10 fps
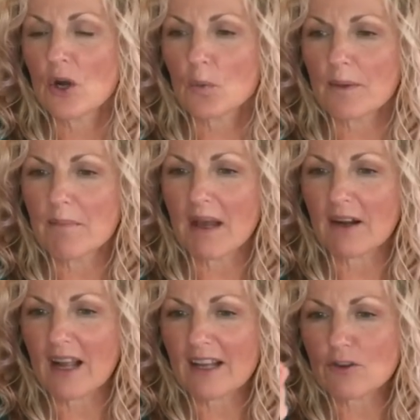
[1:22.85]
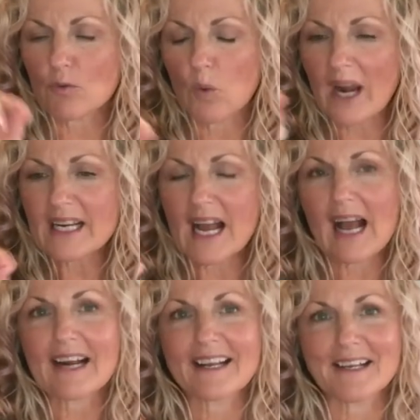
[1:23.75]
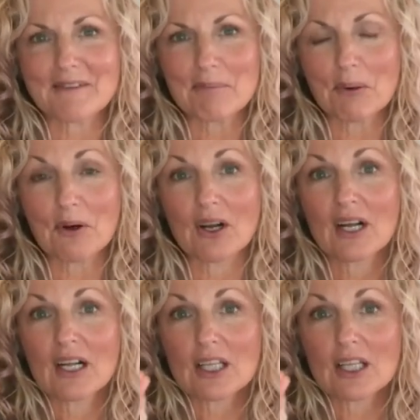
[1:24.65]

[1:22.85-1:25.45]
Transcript: had to write on it and put